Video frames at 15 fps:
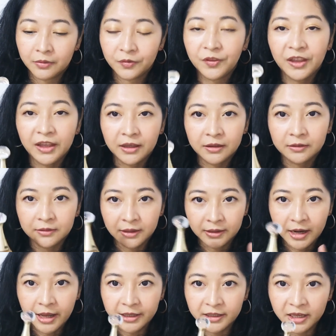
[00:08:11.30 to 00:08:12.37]
thing that
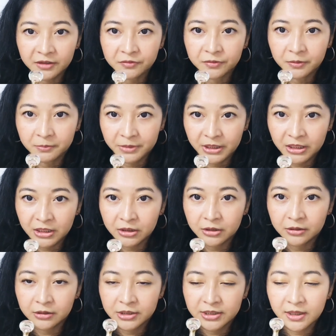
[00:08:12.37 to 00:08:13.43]
I get from here.
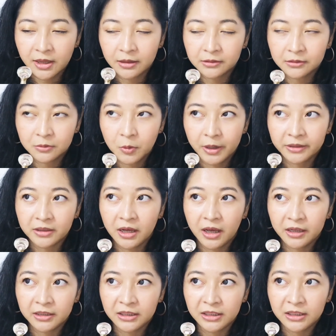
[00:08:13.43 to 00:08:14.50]
It's not quite
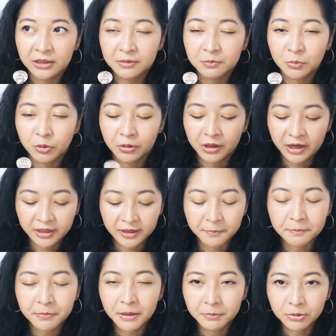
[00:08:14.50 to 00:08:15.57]
honey, more kind
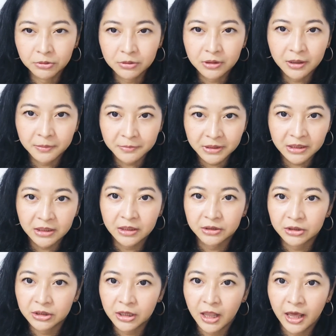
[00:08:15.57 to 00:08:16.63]
of bubble gummy
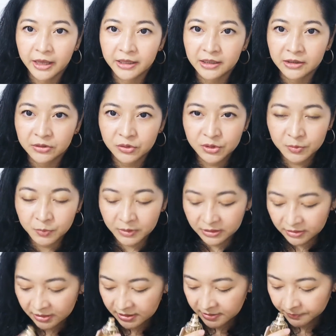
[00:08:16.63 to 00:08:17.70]
underlying
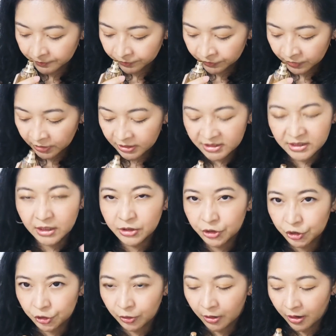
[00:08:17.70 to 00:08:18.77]
sweetness. It's not
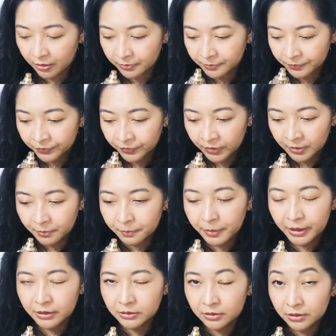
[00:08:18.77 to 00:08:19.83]
strong,
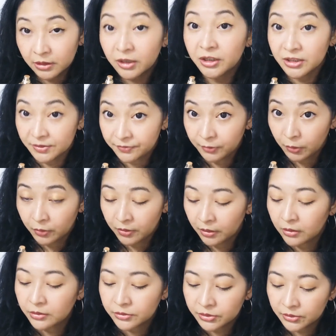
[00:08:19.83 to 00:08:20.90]
but it's
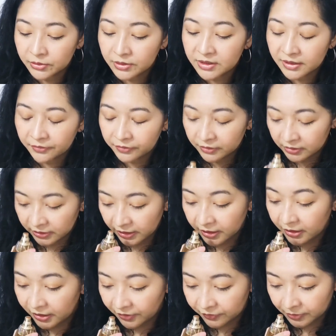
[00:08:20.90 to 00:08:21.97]
floral, so it's definitely, I
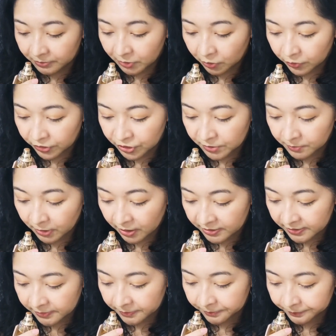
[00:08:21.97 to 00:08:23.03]
think, from the orange
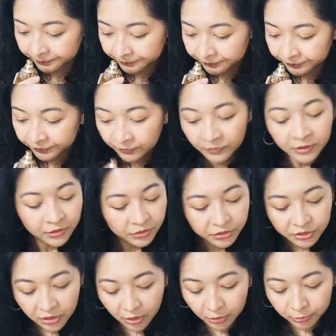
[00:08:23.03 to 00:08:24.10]
blossom.
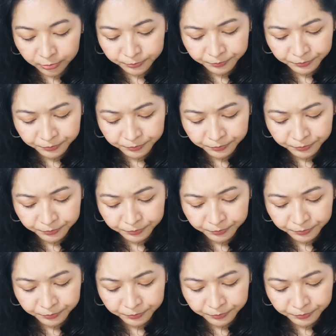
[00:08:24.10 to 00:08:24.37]
So